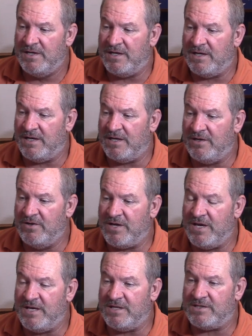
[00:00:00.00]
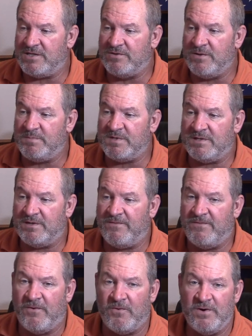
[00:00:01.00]
uh, looking at stripped
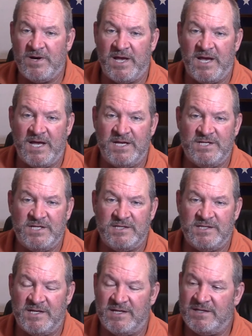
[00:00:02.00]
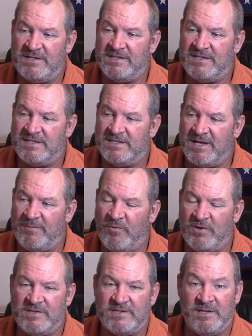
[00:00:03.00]
Ford Edges, and
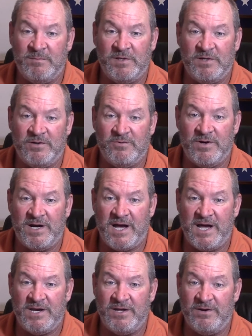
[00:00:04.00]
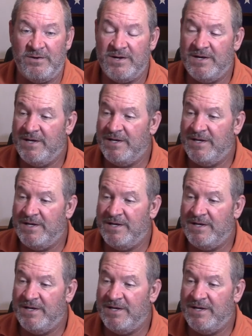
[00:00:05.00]
somewhat similar to what I do.